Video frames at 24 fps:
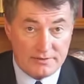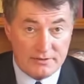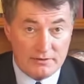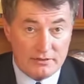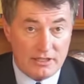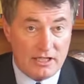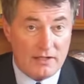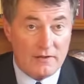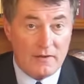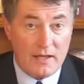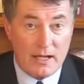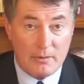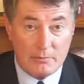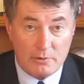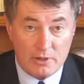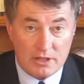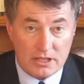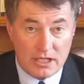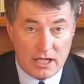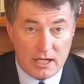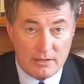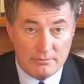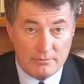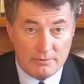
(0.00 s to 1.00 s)
You get a lot more
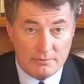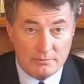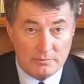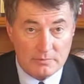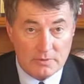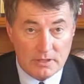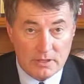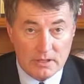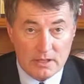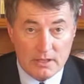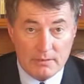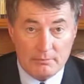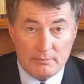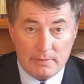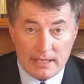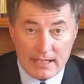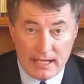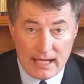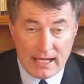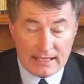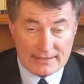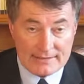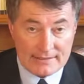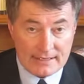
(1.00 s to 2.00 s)
carbon
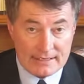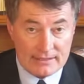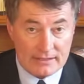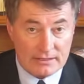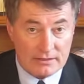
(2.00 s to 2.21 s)
monoxide